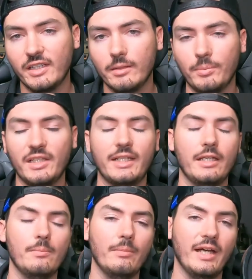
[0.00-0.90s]
it play
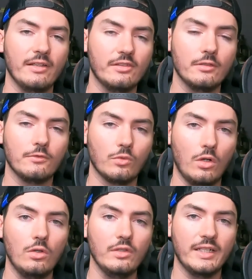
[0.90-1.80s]
a massive
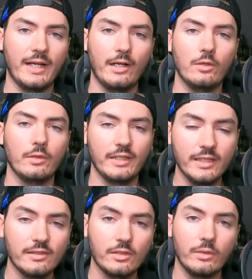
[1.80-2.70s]
role in how
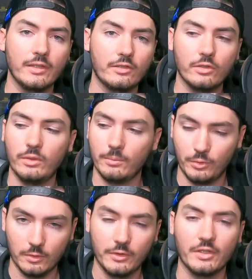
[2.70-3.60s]
it's going to
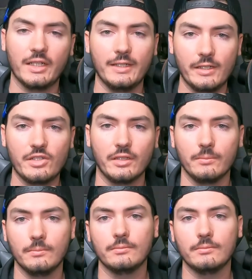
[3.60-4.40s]
improve your connection.